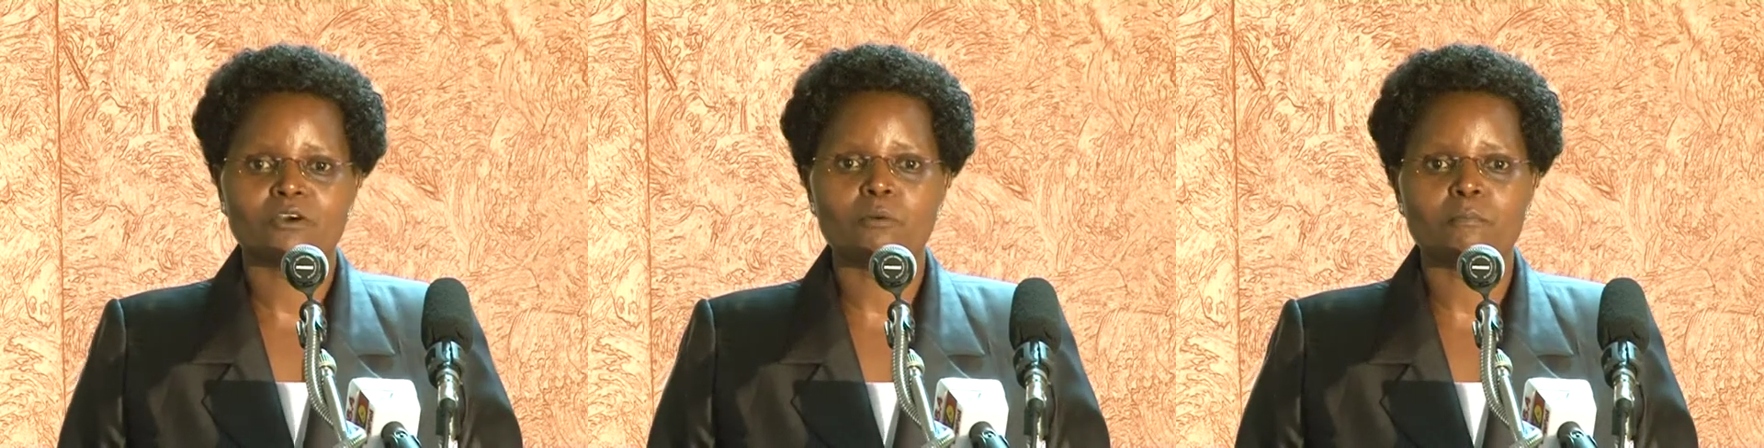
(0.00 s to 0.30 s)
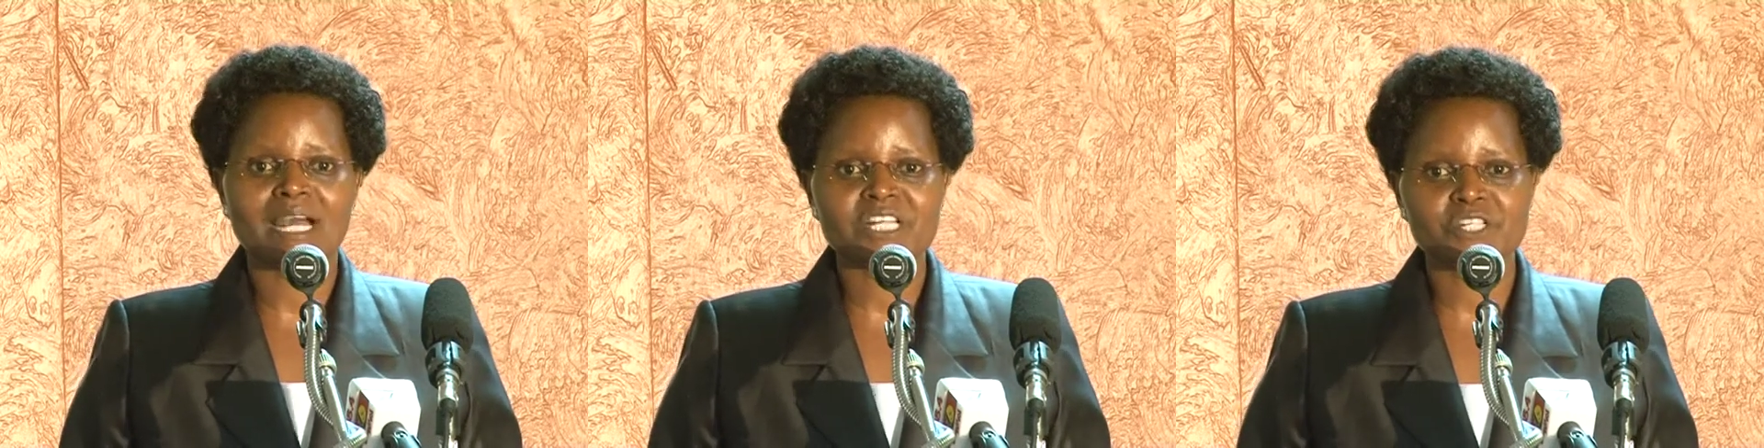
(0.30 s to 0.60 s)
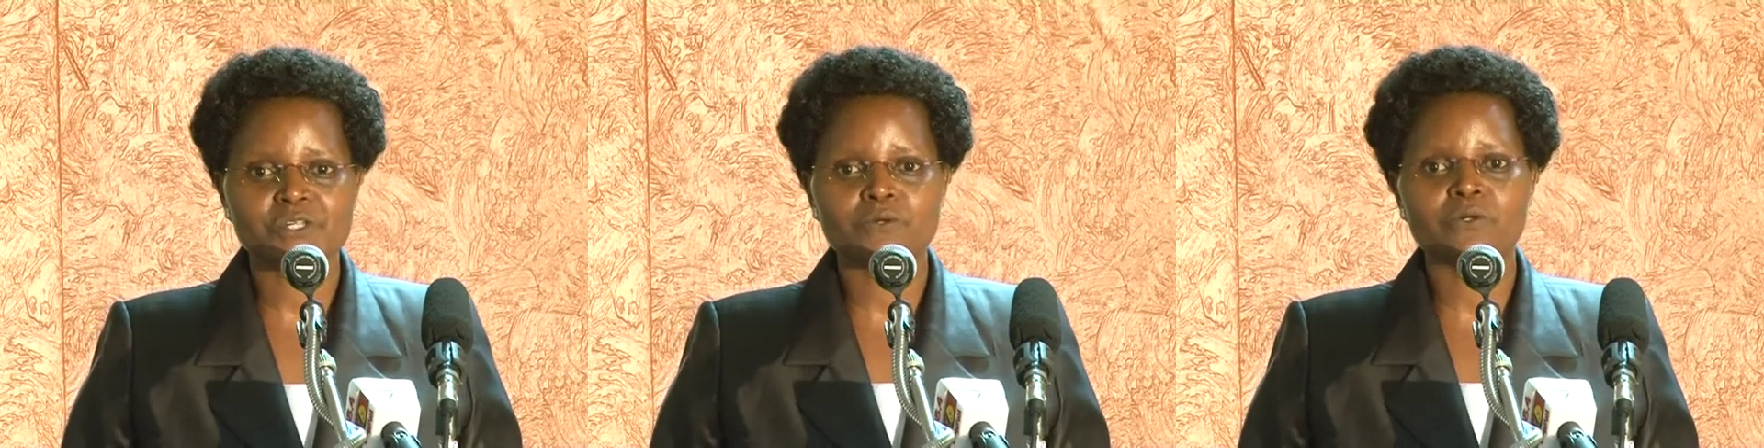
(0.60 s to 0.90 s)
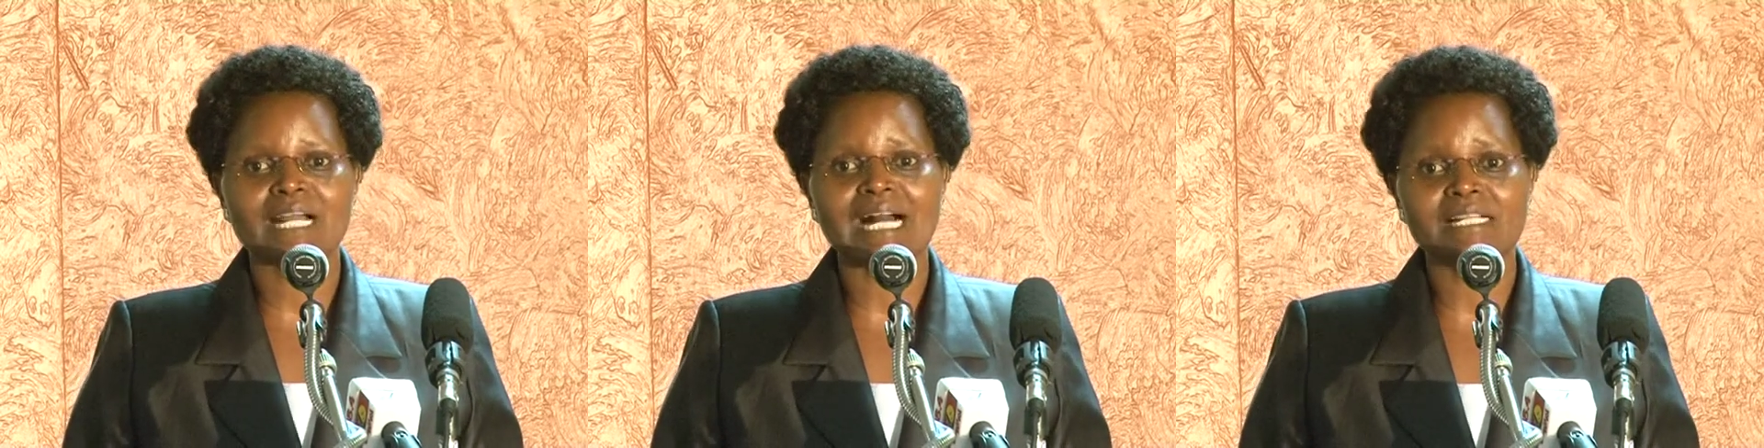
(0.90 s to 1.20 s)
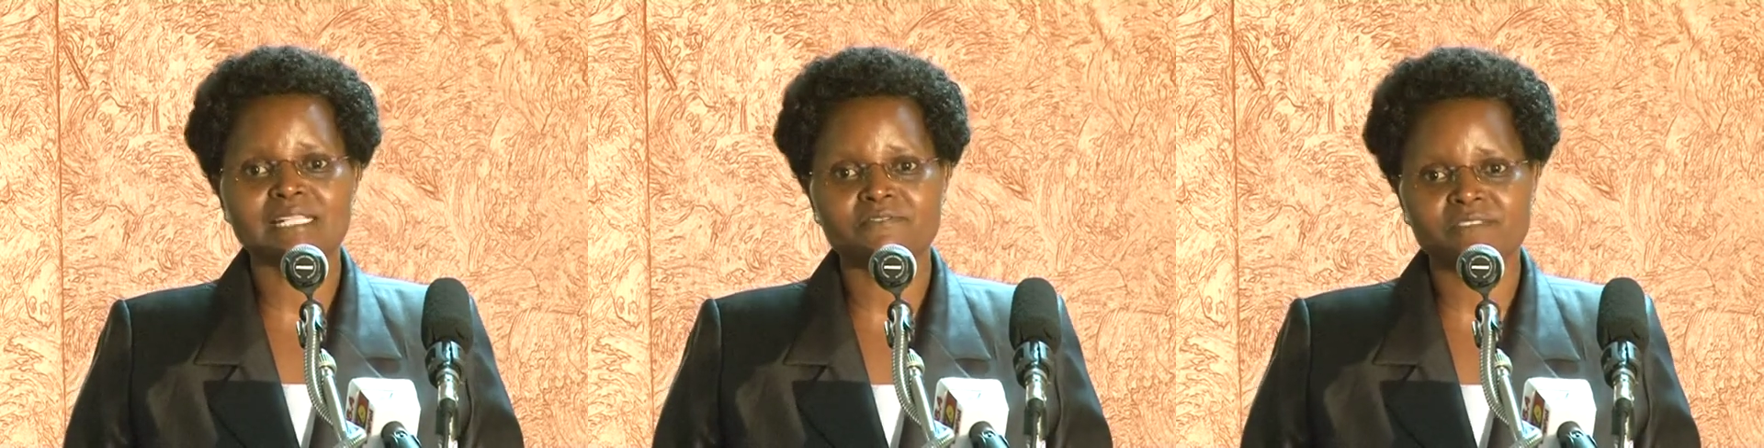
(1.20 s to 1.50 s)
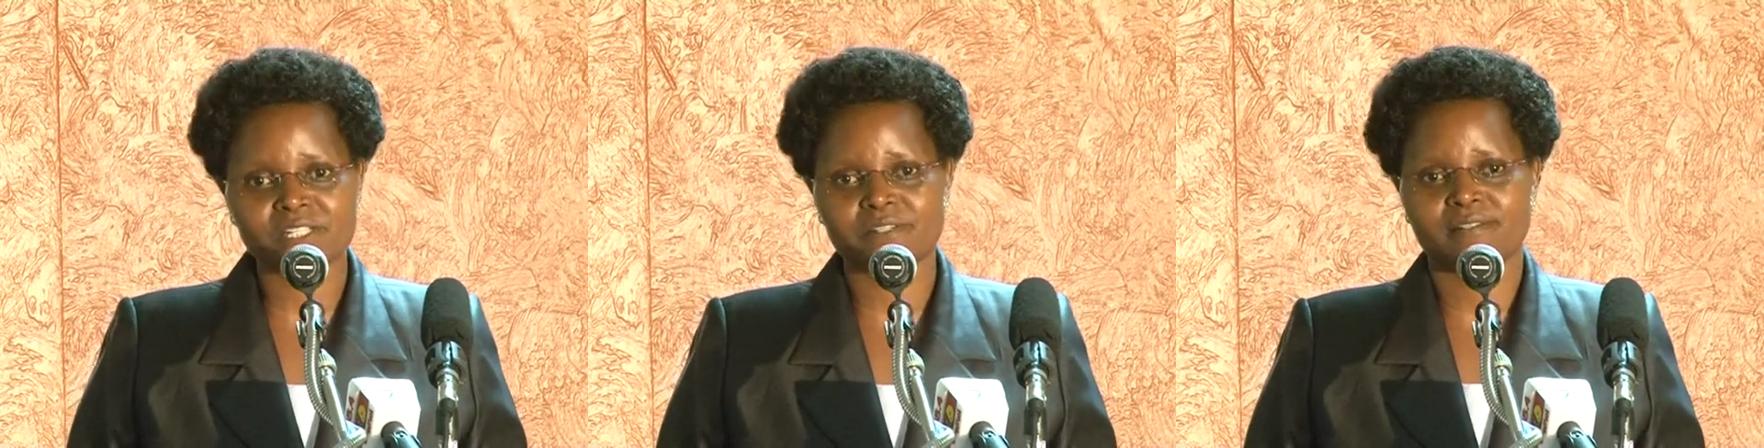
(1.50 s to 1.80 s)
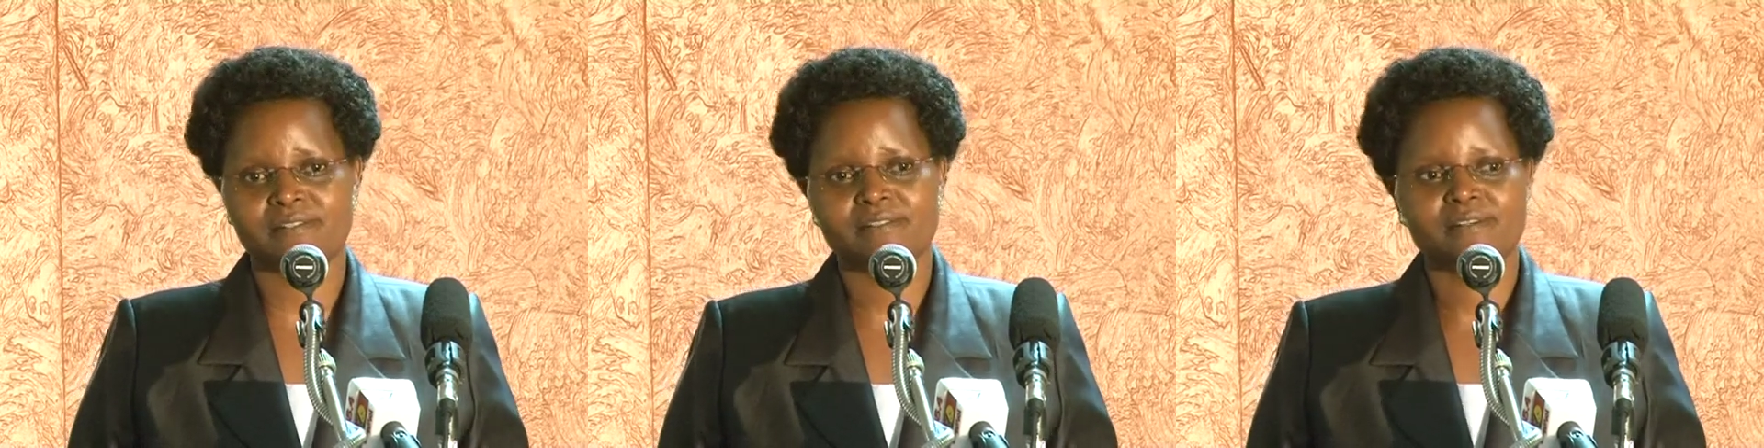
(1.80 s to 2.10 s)
commercial
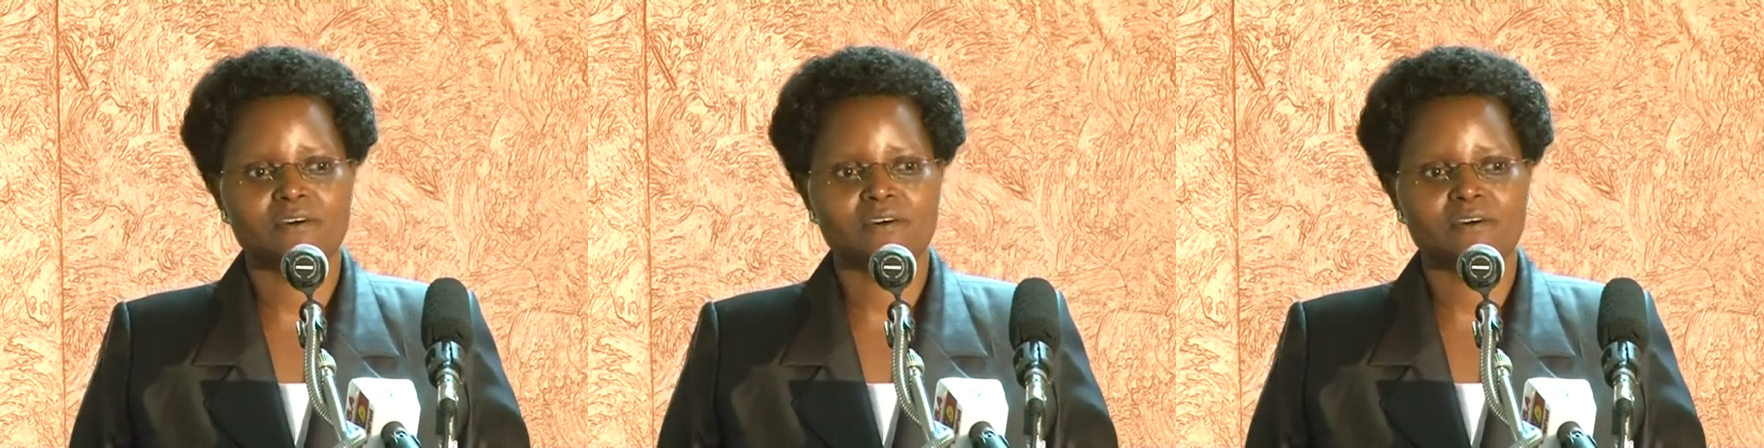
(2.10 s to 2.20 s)
cultivation